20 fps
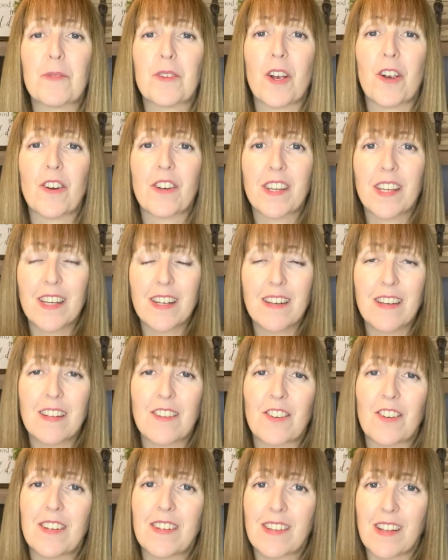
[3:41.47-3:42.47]
our kidneys
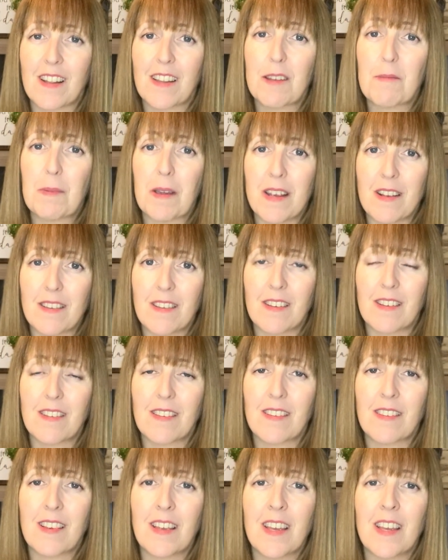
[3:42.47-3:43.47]
on a daily basis